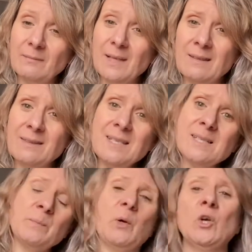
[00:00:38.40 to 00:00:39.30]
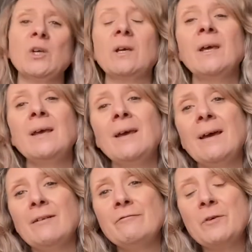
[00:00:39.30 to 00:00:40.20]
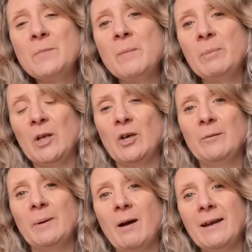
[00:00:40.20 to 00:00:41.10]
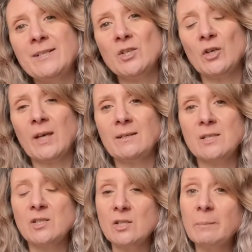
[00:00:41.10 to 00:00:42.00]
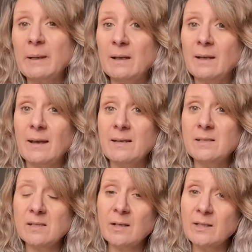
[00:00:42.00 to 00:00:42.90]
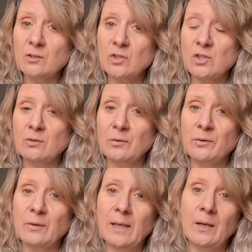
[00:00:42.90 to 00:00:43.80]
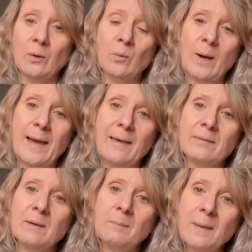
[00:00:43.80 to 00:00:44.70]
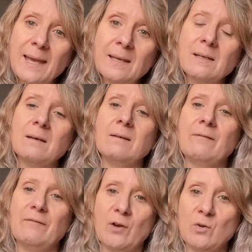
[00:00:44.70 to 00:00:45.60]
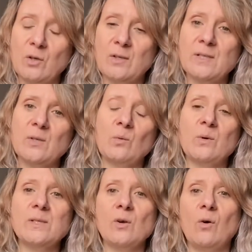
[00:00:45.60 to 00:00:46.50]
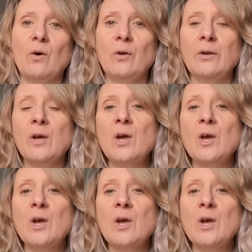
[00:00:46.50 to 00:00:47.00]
And this book, and from the blurb, I took it to be a psychological thriller where the main focus was on